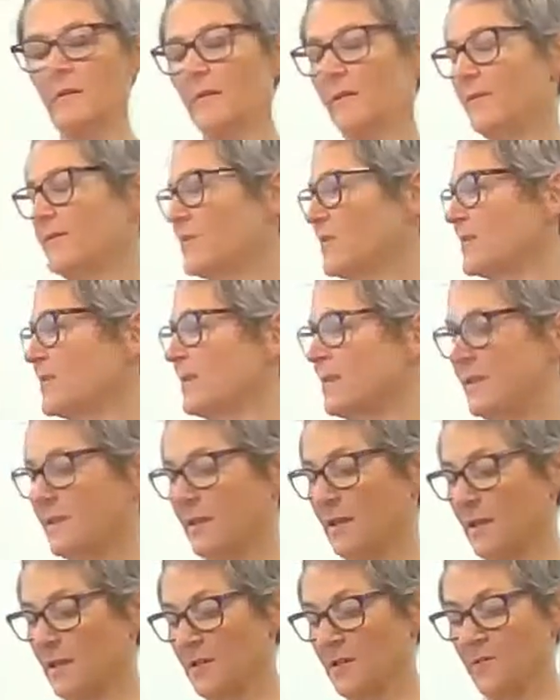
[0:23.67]
just
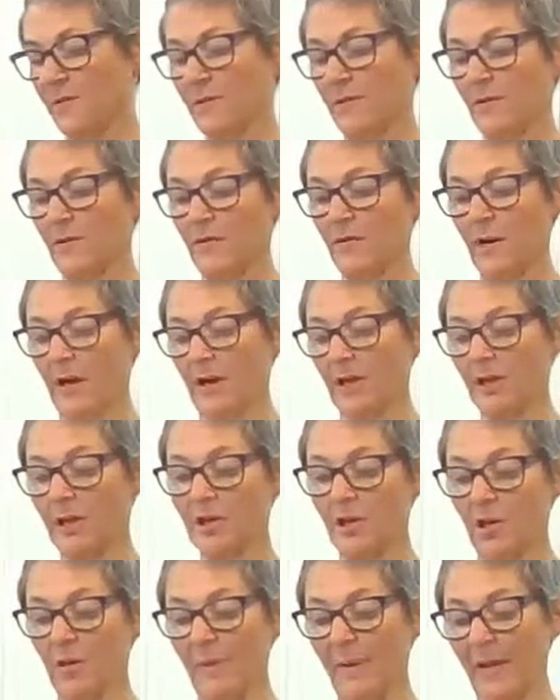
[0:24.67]
listening to a little Greatest
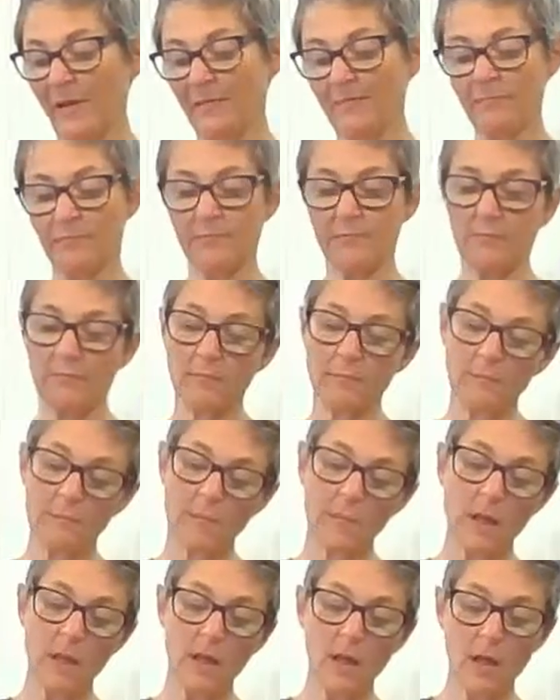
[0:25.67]
Showman.
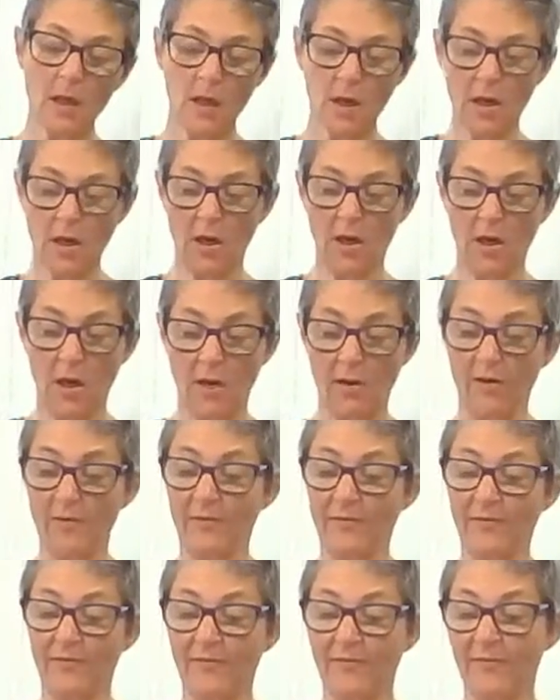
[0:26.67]
You
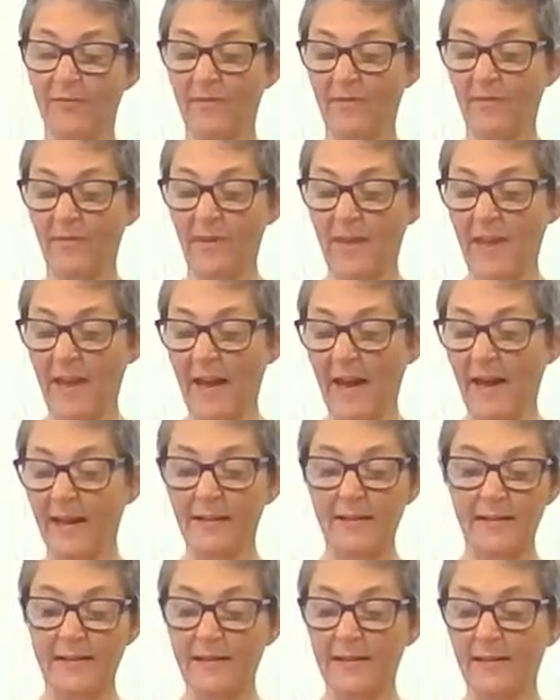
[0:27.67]
know,
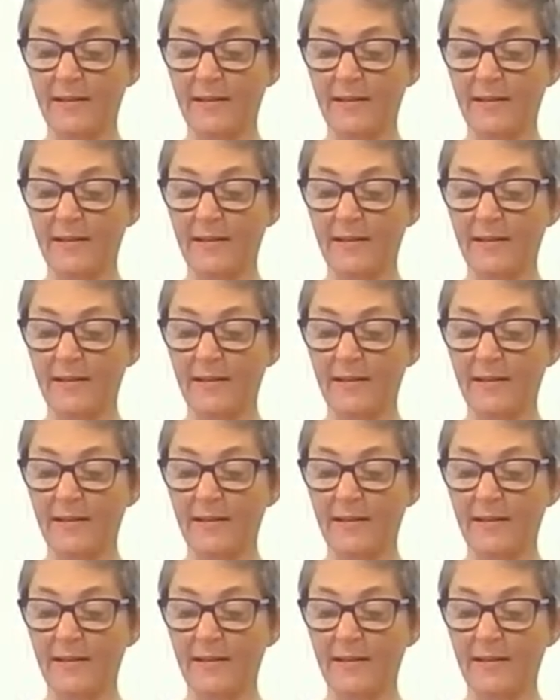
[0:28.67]
that